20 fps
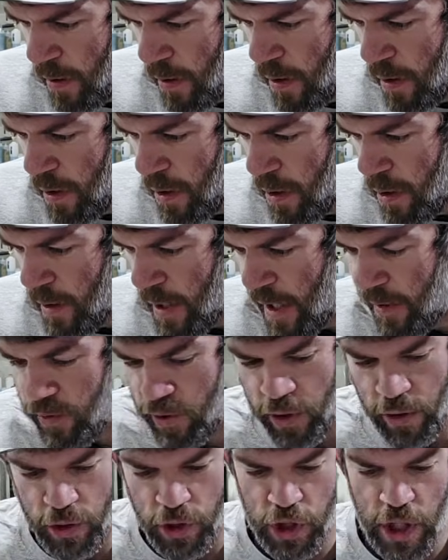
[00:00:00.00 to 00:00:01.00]
That's
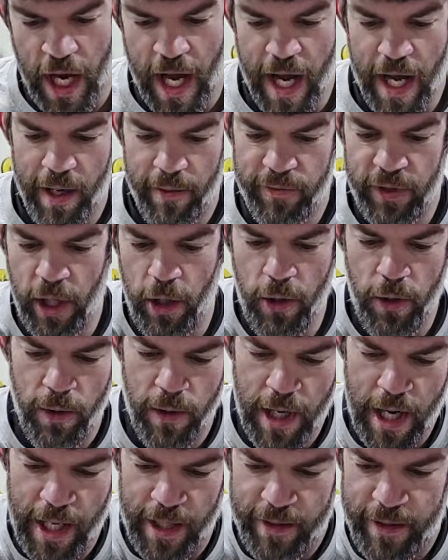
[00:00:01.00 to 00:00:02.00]
just shy of 2
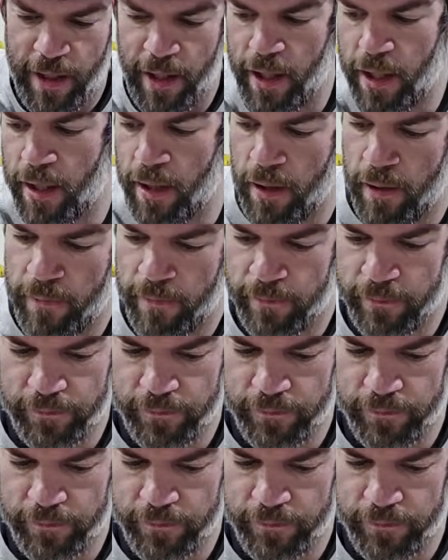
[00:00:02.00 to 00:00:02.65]
right there.